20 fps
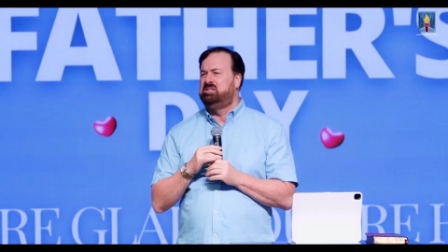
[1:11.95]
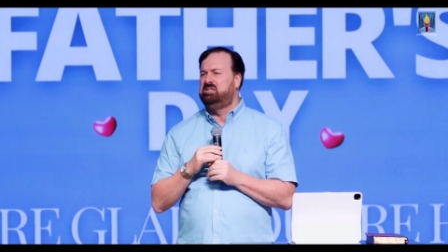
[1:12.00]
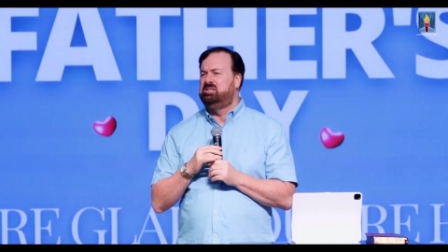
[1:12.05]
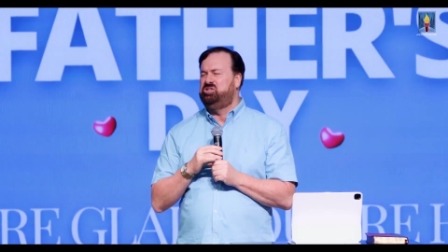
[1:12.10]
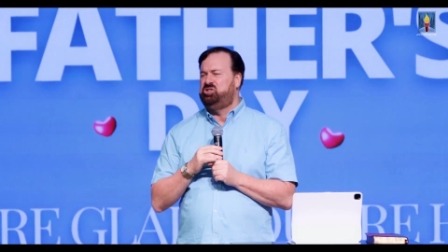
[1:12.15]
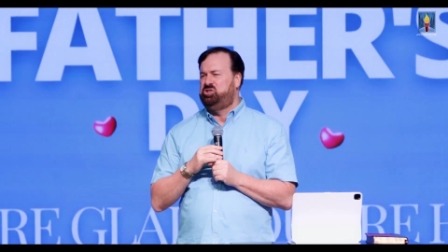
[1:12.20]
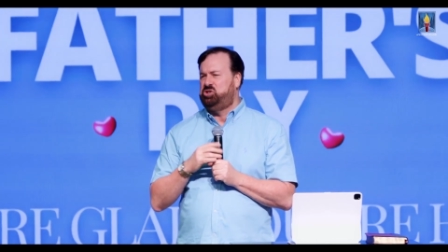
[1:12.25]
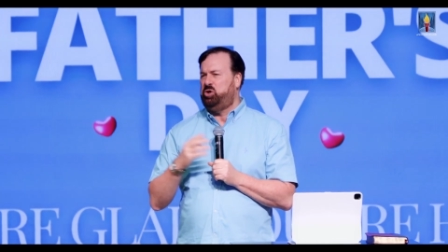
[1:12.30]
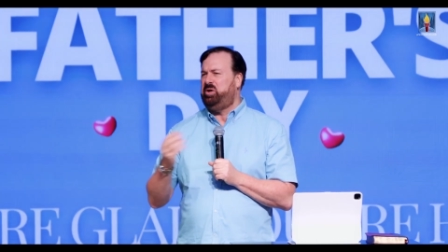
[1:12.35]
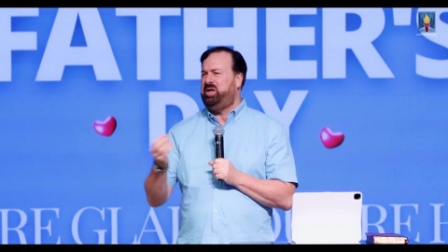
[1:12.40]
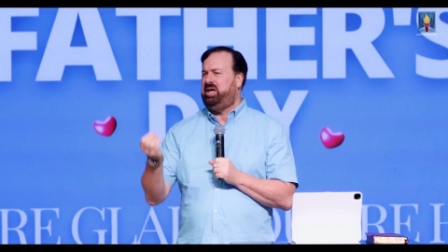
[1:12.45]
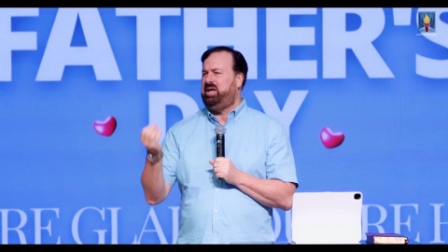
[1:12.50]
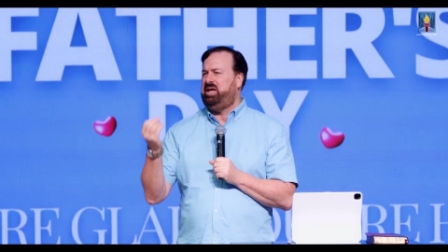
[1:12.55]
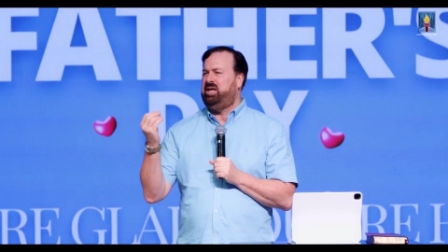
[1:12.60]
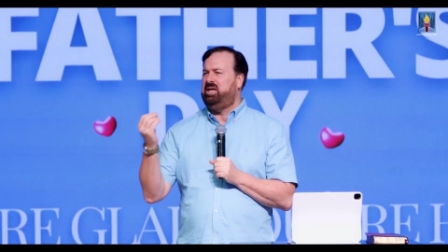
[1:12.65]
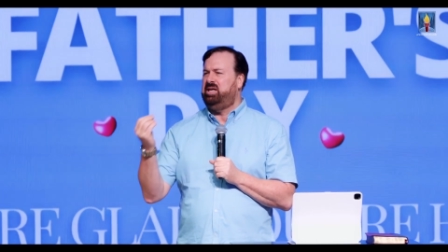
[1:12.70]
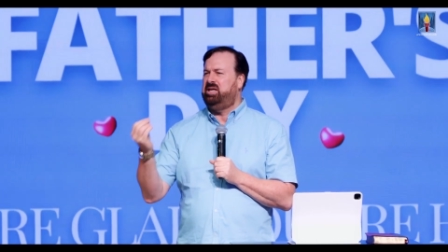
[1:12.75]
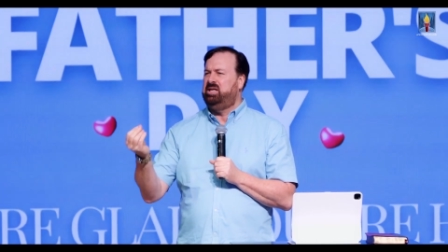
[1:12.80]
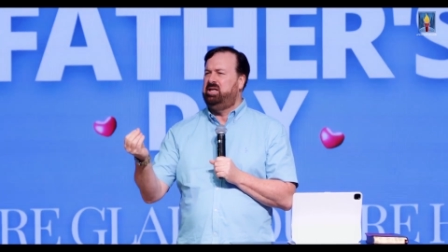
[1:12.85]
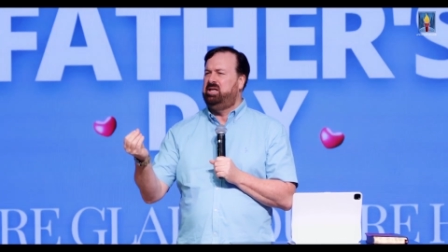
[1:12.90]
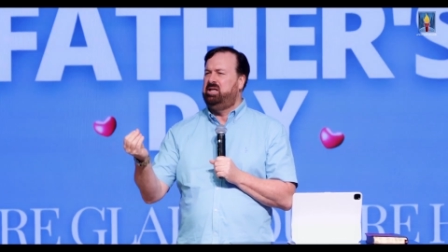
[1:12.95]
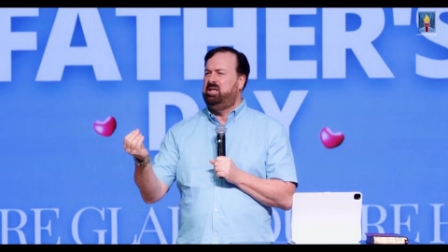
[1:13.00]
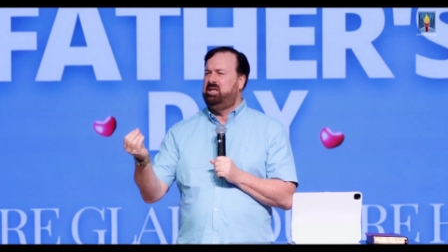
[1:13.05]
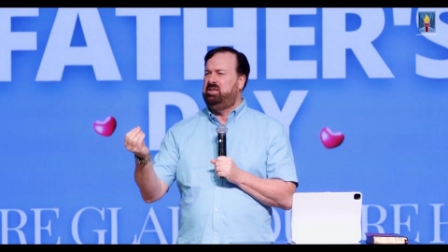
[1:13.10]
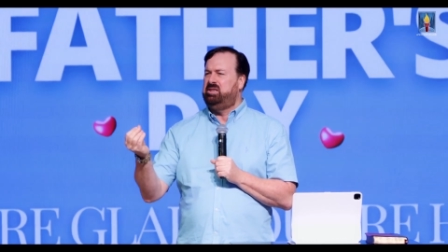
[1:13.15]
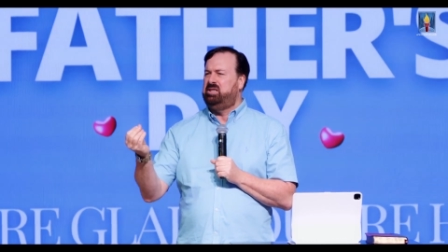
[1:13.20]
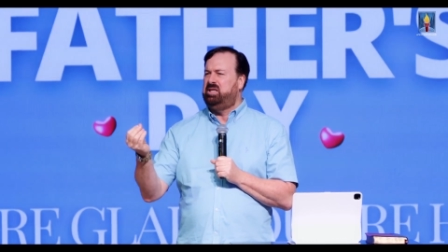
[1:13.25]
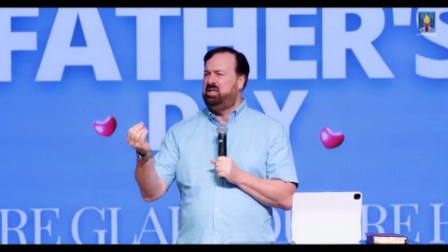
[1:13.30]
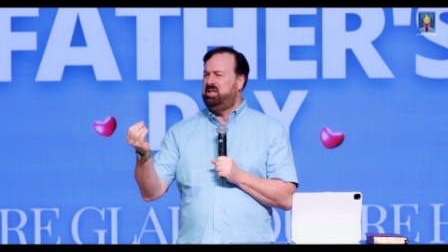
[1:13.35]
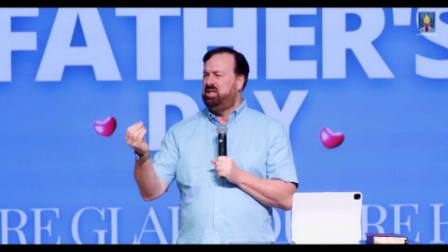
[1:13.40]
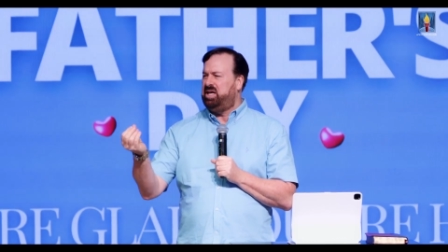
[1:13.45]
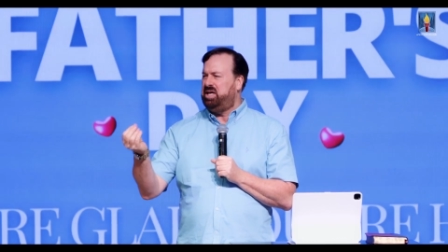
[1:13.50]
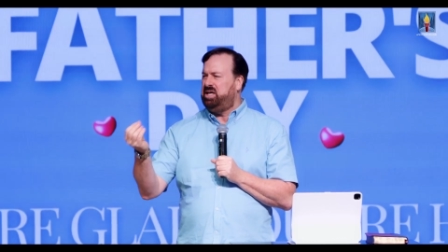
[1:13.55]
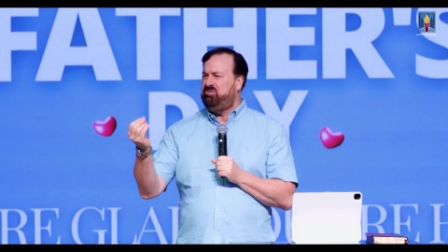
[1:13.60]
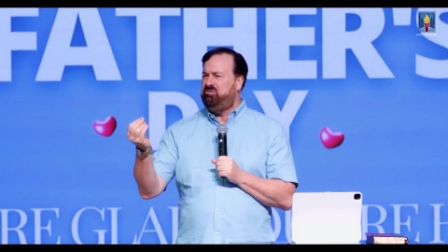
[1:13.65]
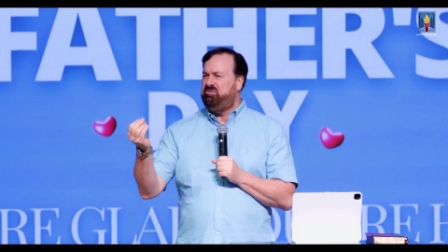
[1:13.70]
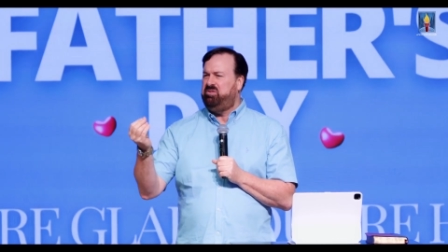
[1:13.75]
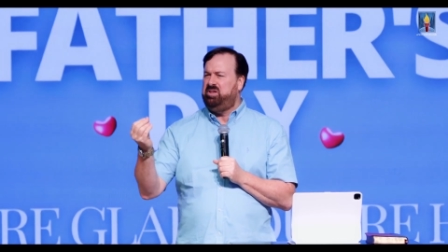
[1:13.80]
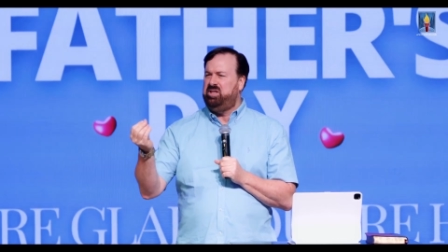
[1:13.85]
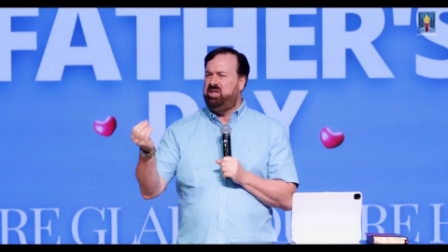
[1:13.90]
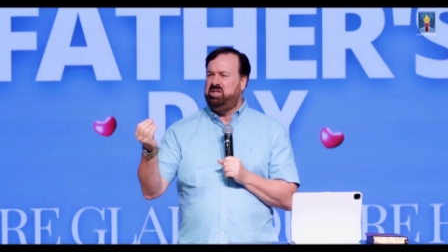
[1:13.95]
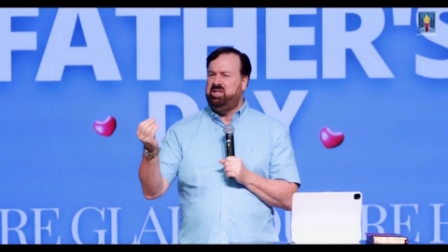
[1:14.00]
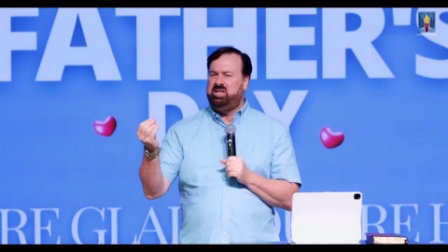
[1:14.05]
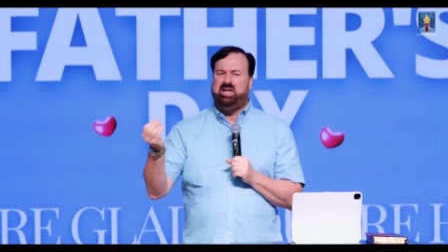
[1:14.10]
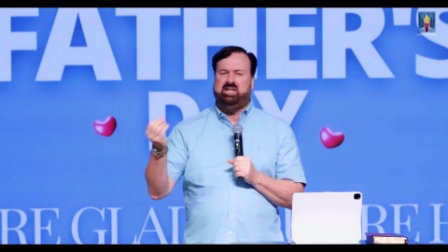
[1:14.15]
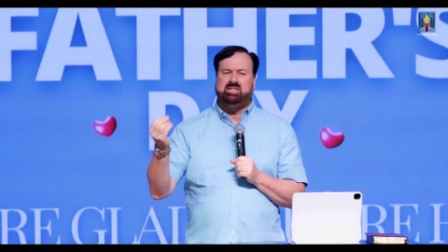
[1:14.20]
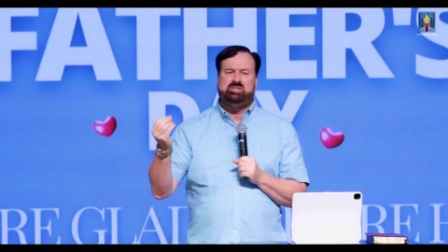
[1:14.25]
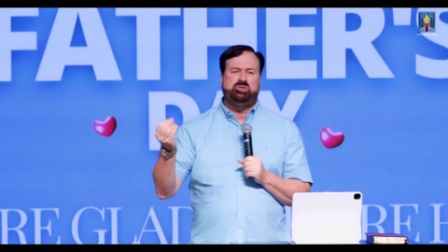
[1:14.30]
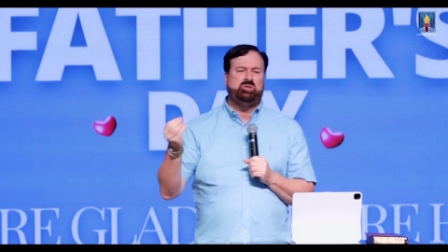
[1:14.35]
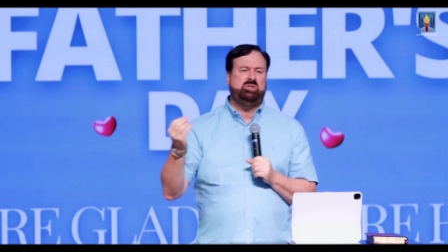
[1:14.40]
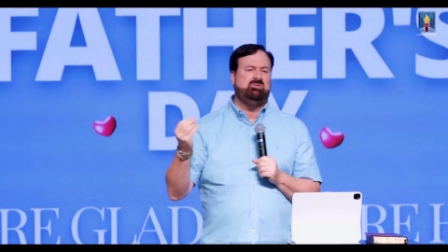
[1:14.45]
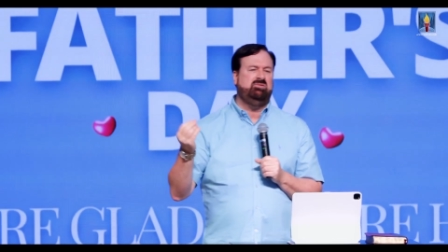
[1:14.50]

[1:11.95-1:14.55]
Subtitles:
Zoe, the life and the nature